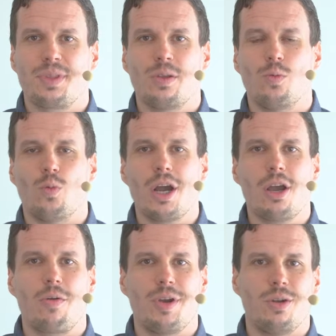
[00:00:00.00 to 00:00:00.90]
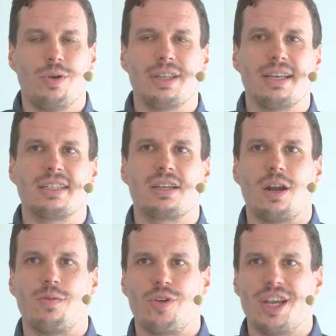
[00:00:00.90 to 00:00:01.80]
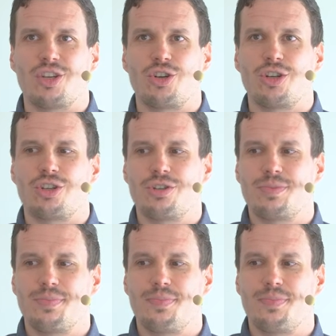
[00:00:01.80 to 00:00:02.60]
Why are we doing this kind of research?